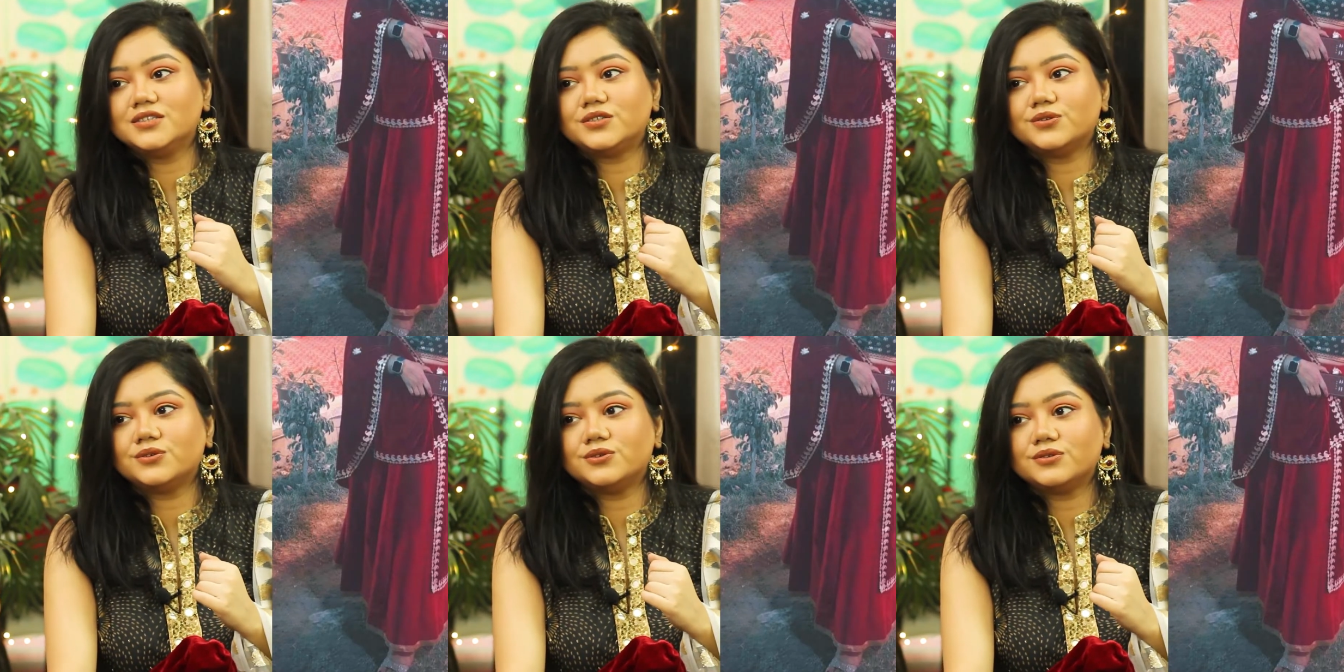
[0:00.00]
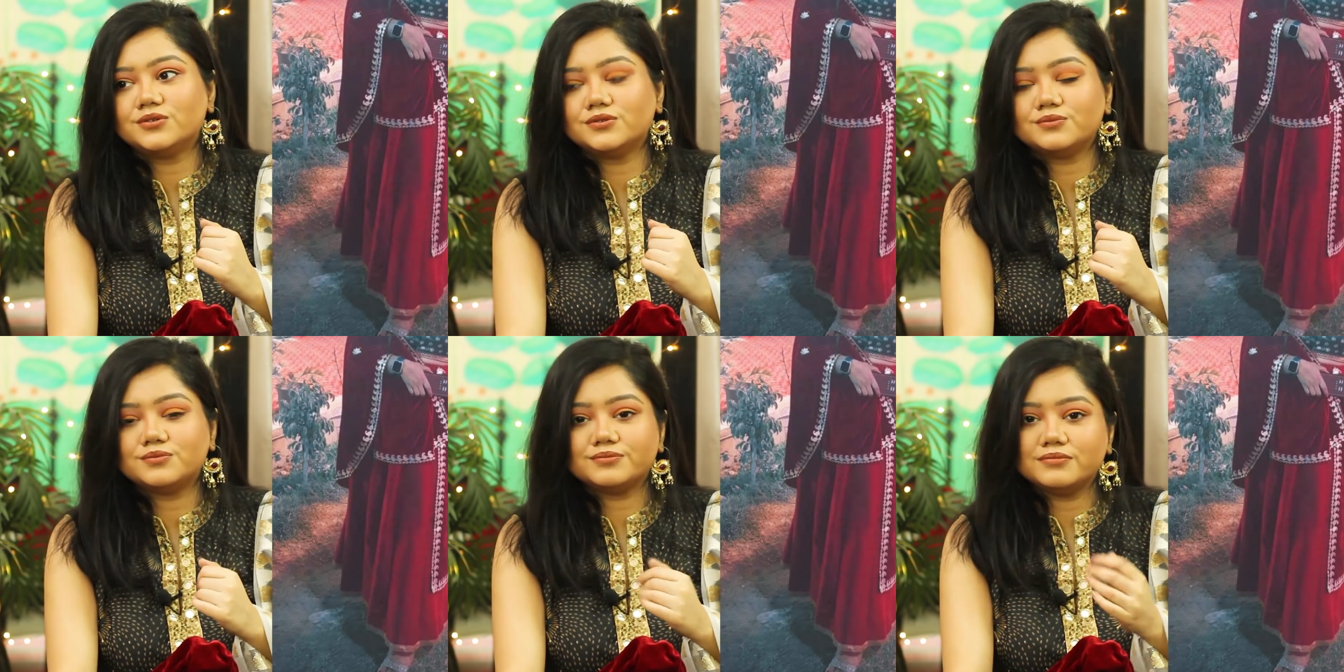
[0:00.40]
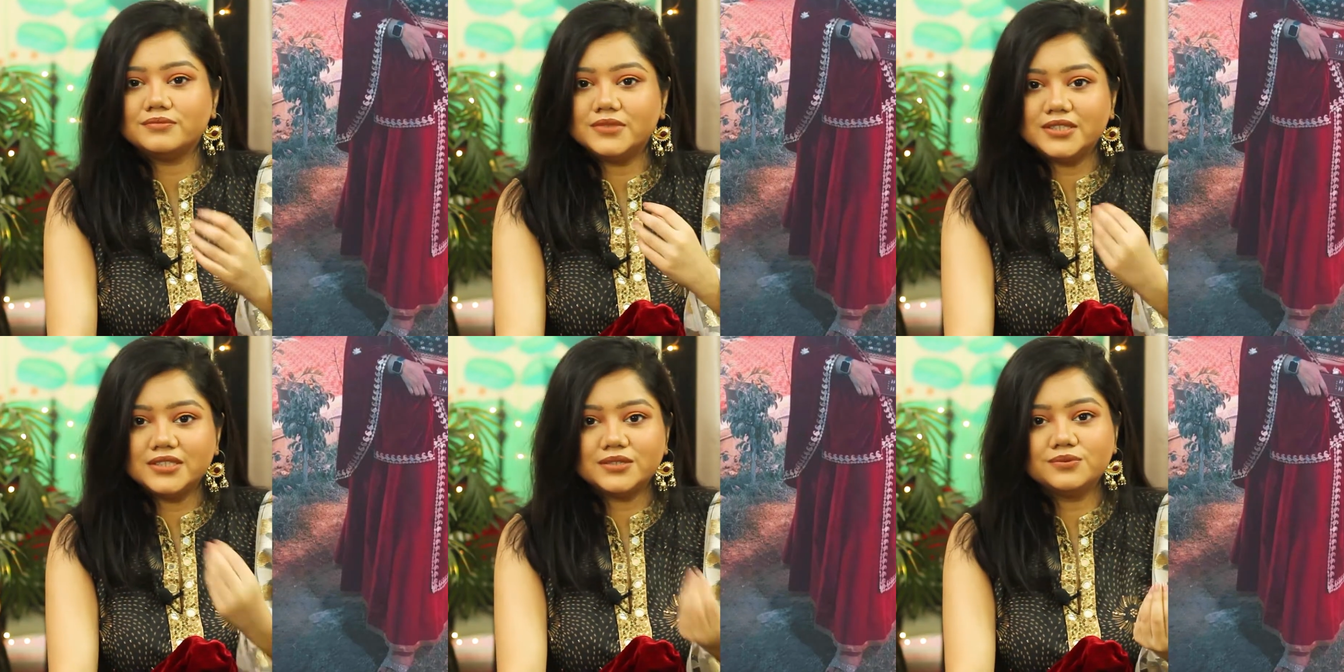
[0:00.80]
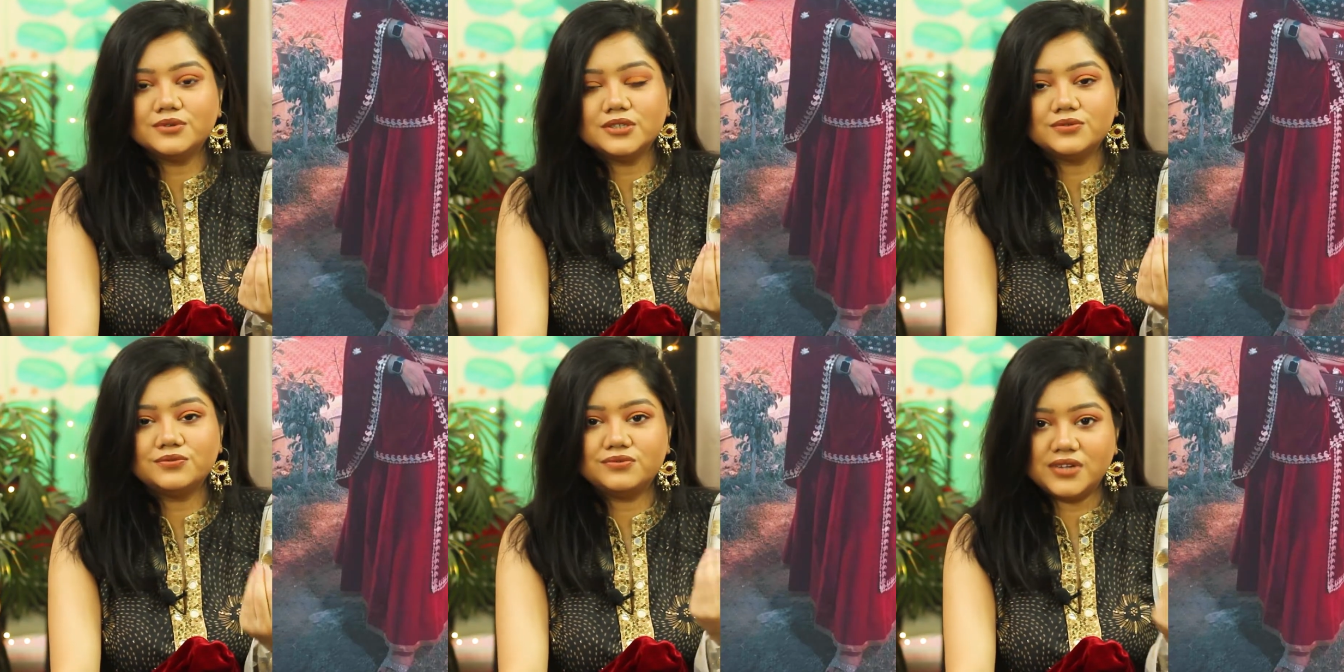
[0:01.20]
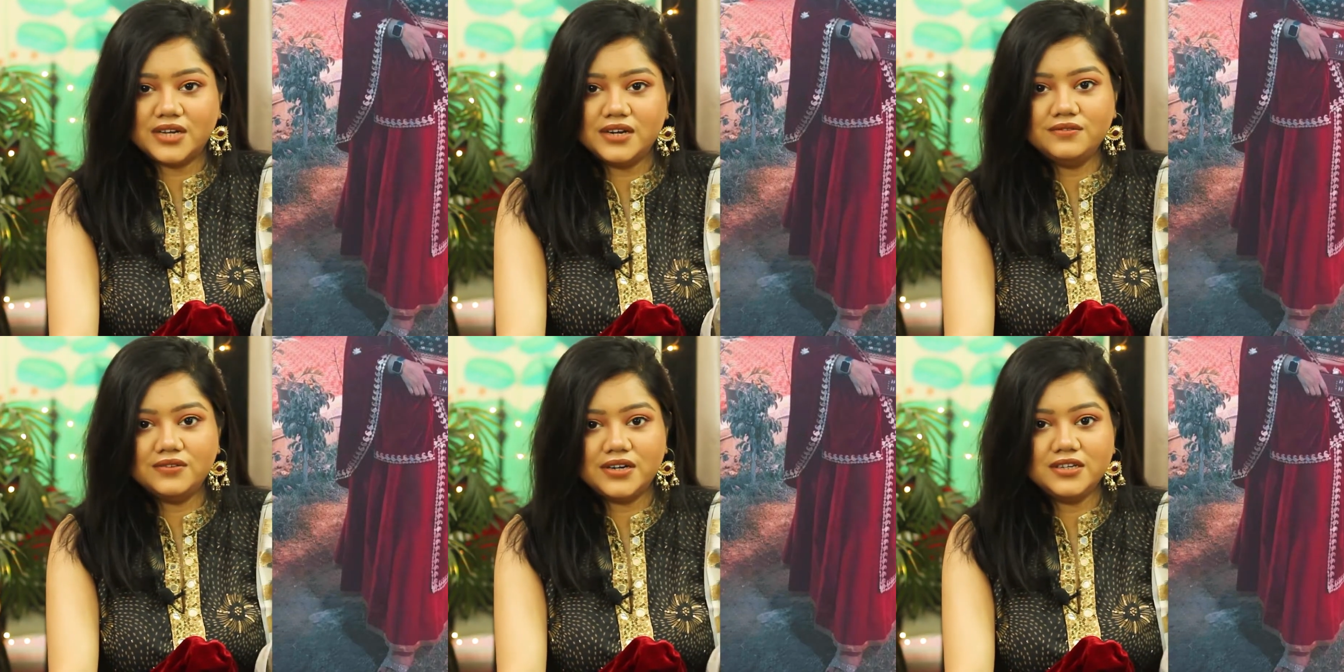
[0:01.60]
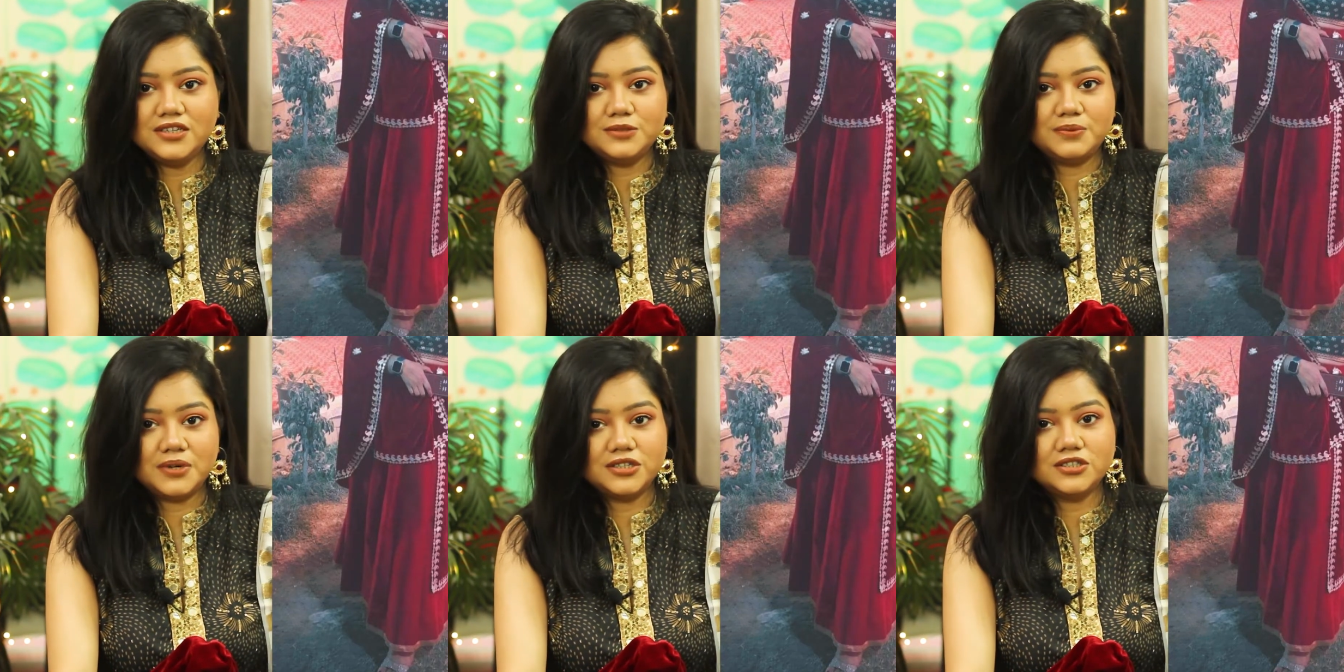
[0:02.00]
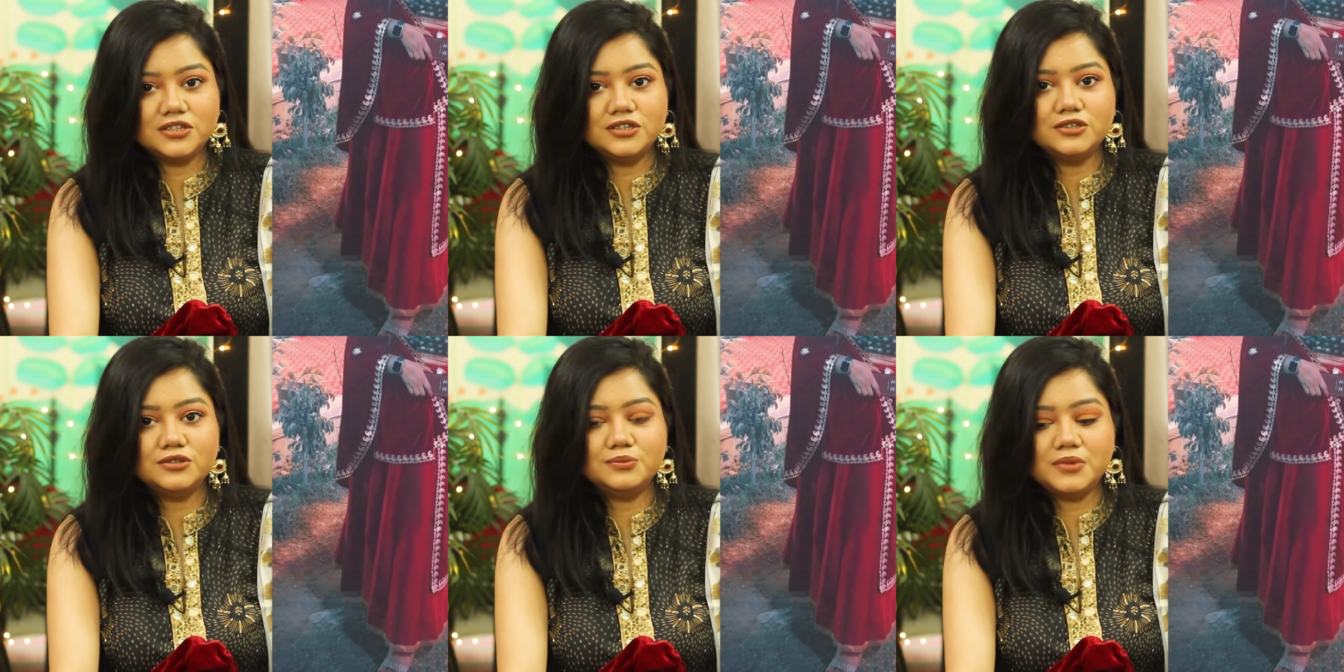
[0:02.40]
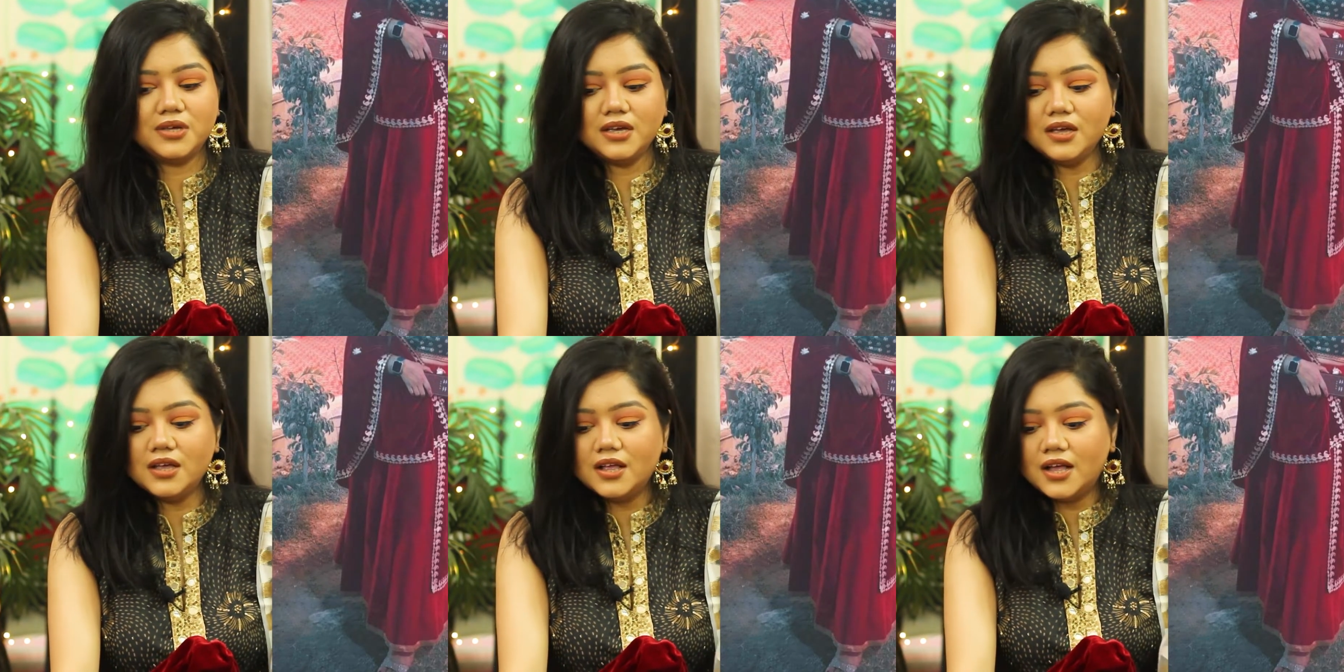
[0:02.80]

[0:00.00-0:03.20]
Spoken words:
So this was very special to me,